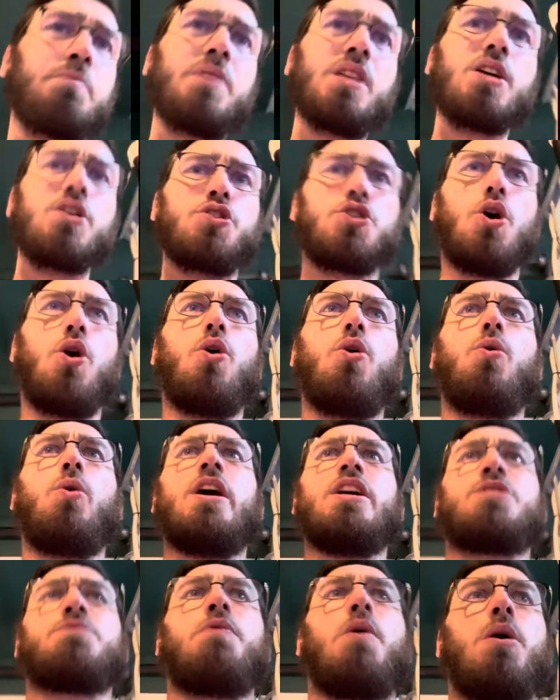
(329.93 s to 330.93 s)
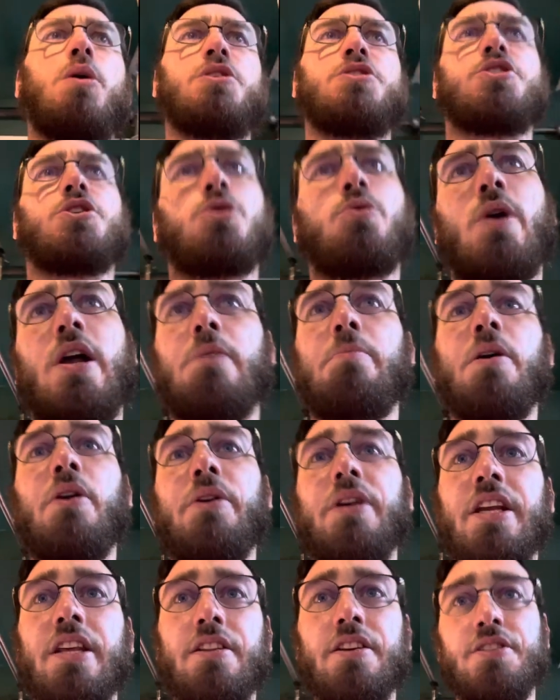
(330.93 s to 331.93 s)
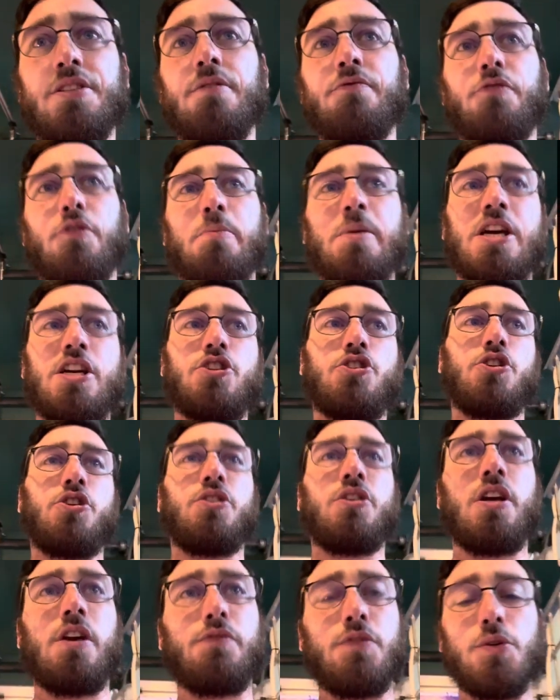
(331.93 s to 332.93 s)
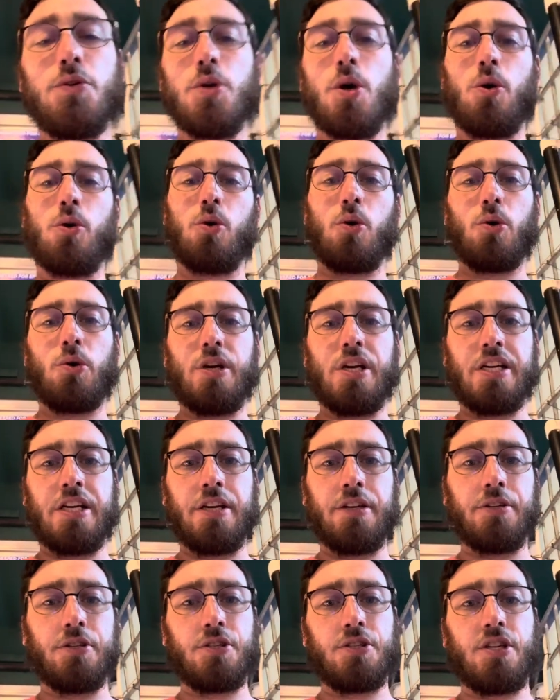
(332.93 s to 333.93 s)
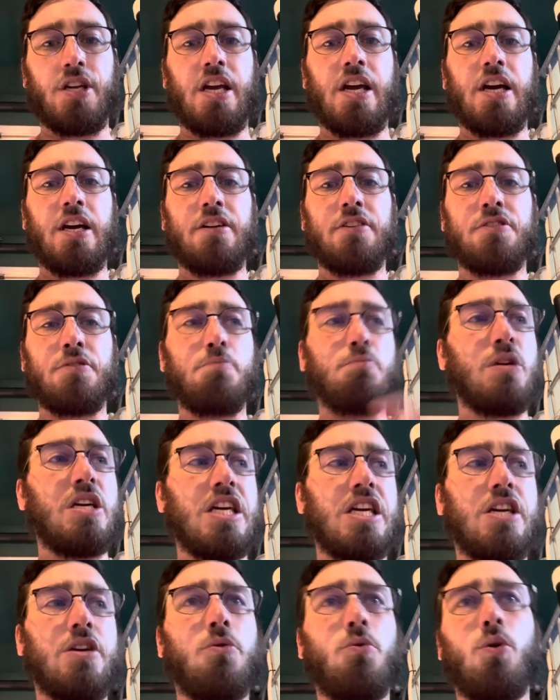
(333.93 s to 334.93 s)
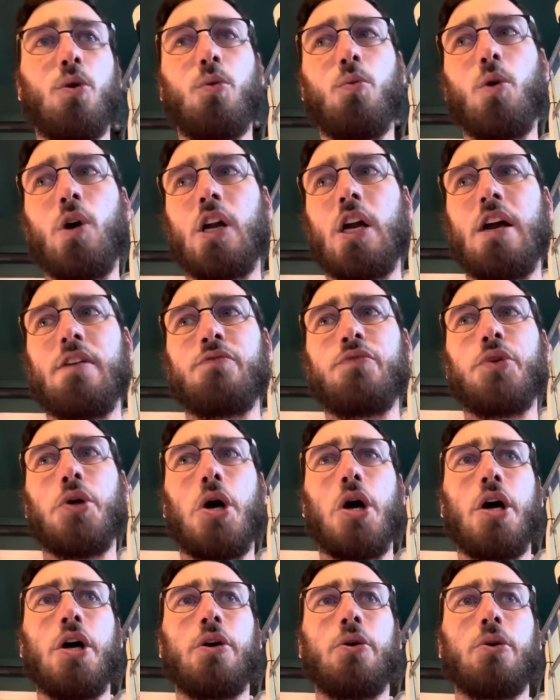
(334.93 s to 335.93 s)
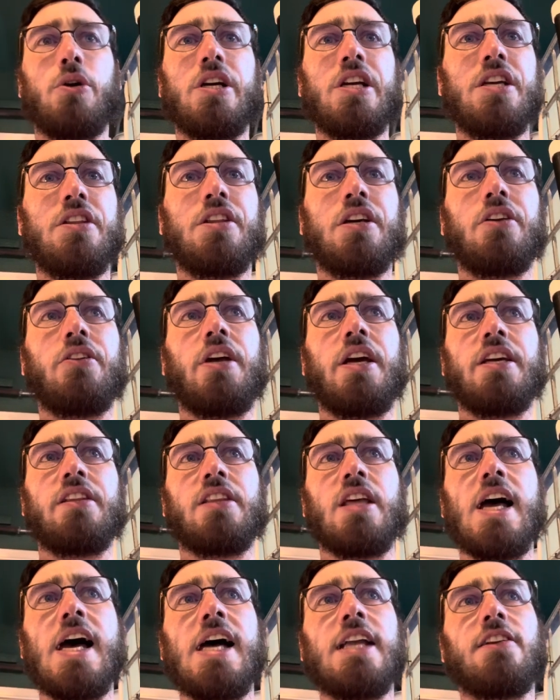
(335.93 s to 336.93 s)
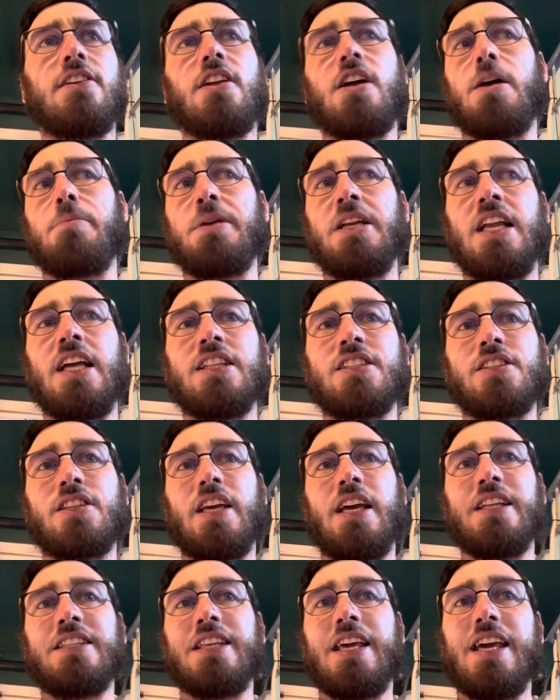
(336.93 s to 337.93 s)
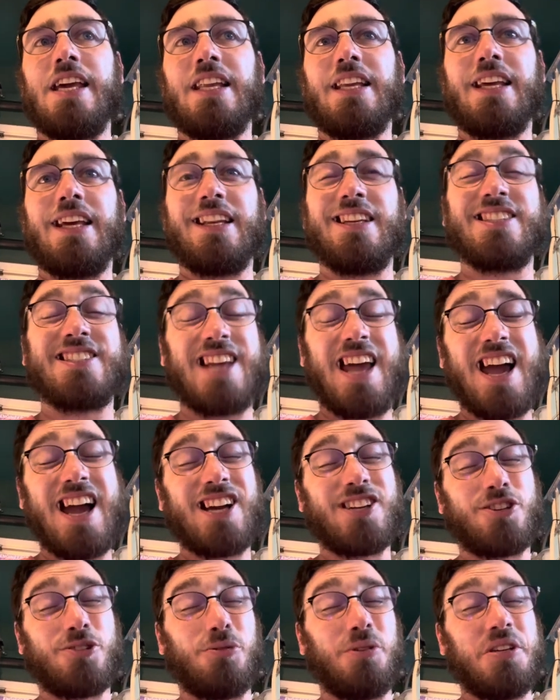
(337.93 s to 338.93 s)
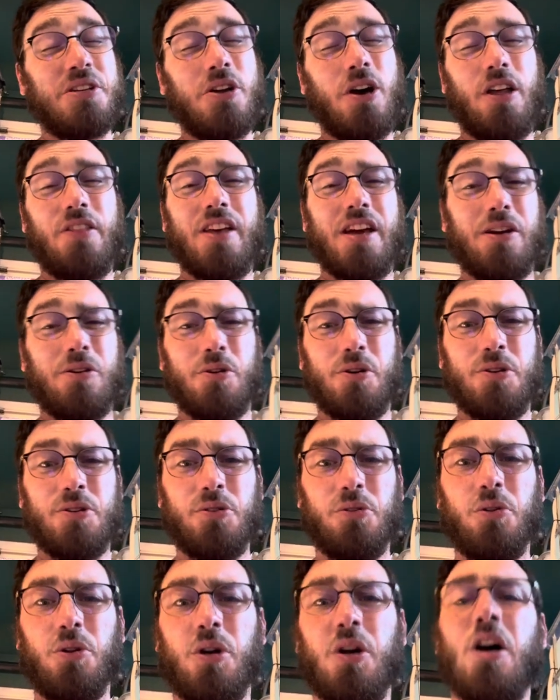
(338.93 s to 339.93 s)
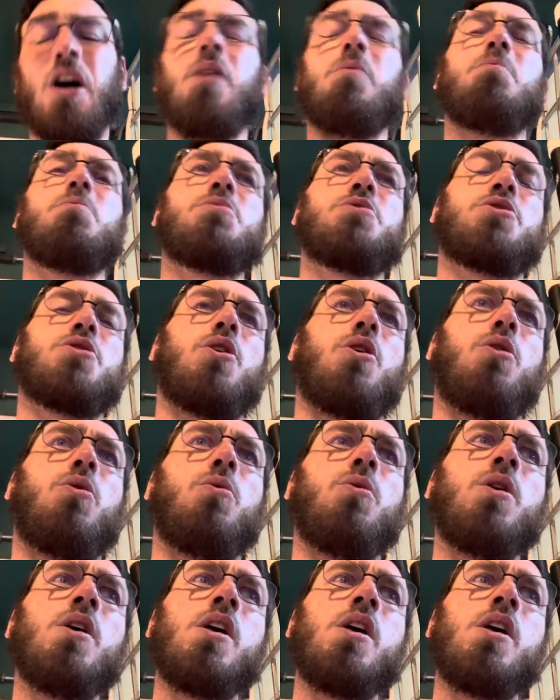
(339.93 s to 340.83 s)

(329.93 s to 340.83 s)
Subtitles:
so as far as the credibility of this information, if you don't already understand me or what I've done or anything like that, I mean, it's actually not that hard to look up. So